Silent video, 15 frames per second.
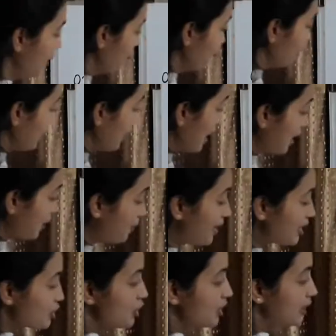We are
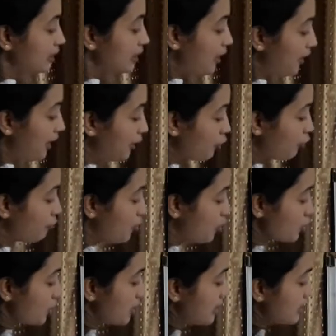measuring the rate of
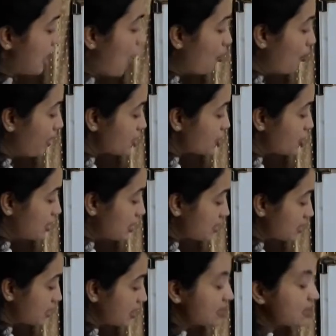motion as how much
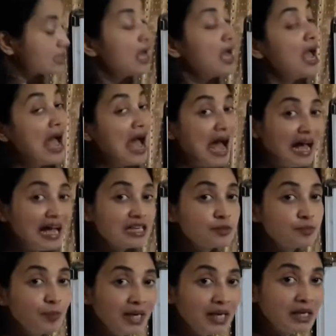distance
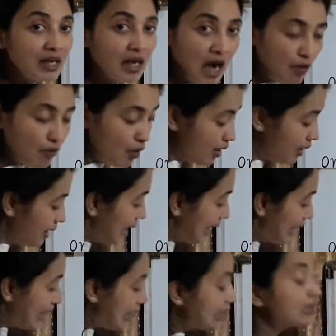has been covered
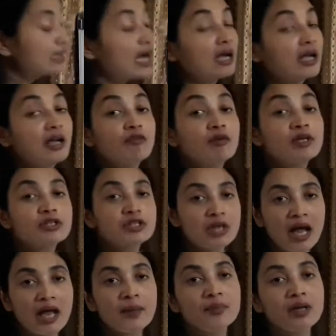in the given
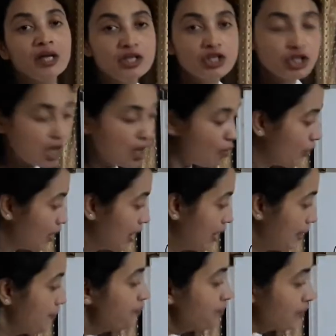time
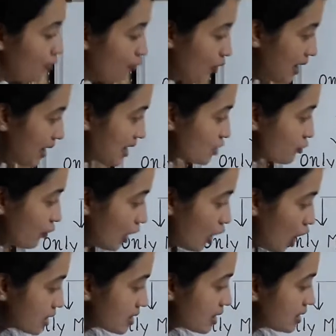interval. Whereas
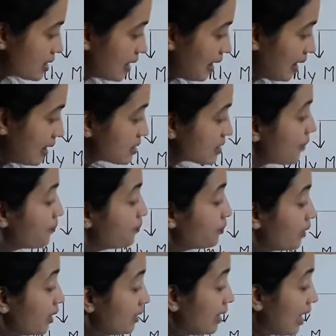velocity is
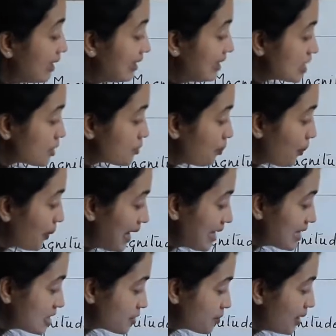the
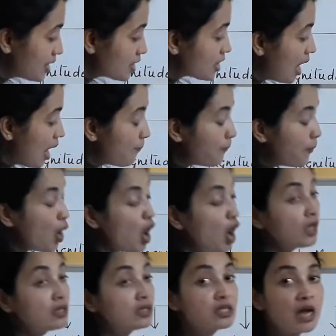displacement
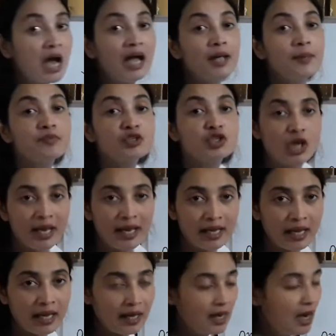upon time
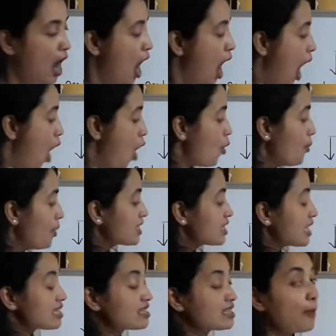taken. How much
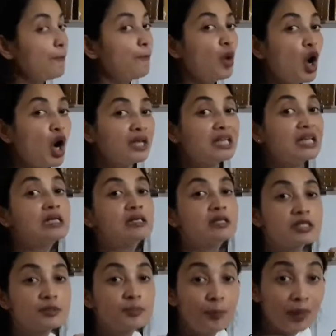has the body
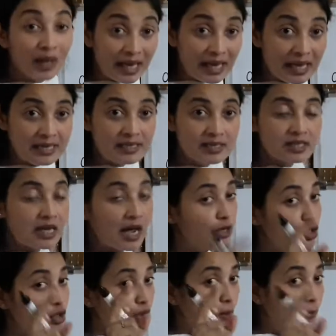displaced?
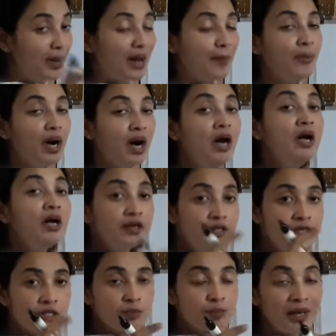And you remember,
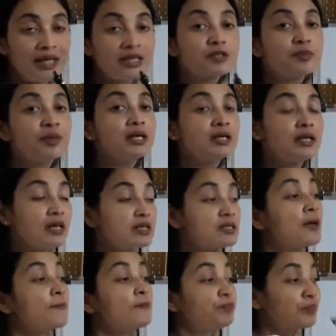displacement is
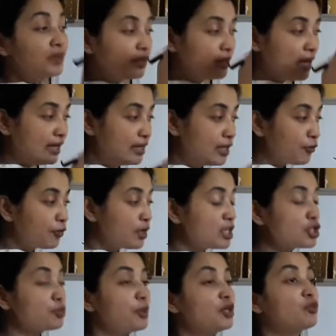the
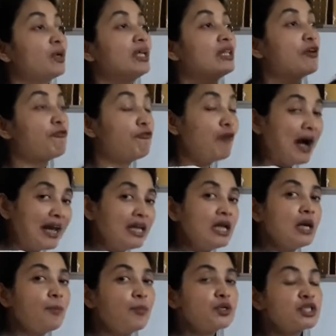difference between the
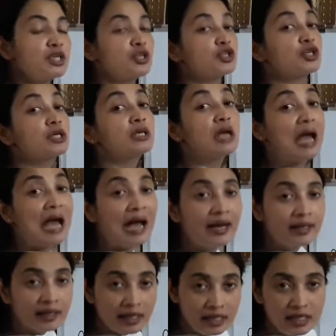final position
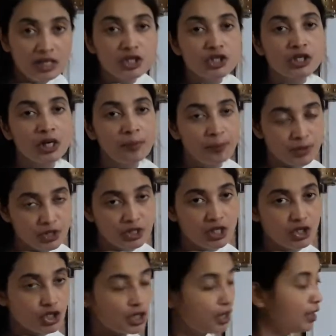and initial
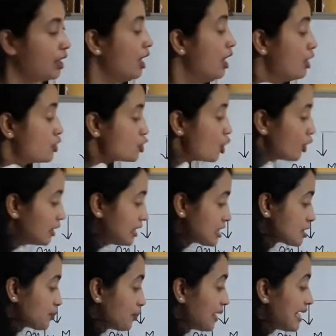position. So
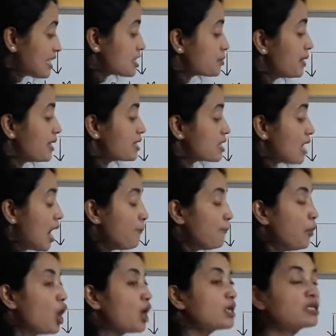displacement
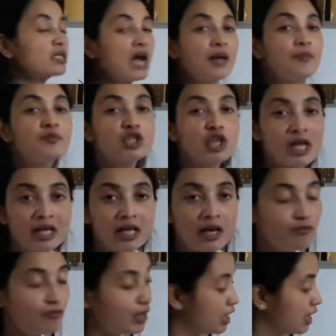upon time
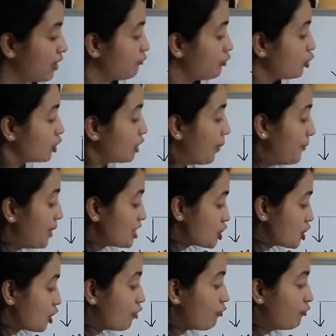taken will give you the
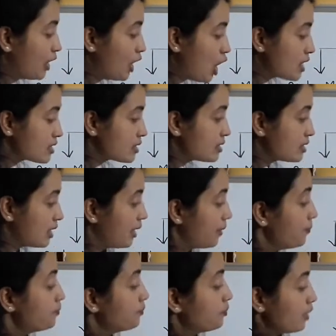measure of
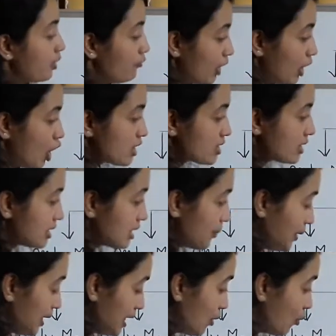velocity, velocity
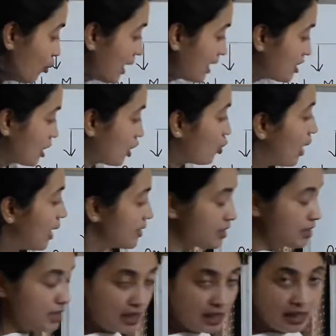being a vector
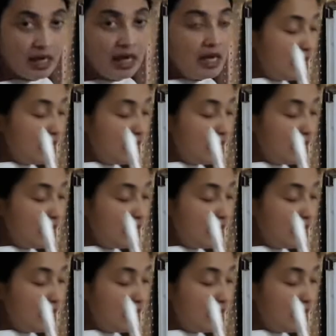quantity.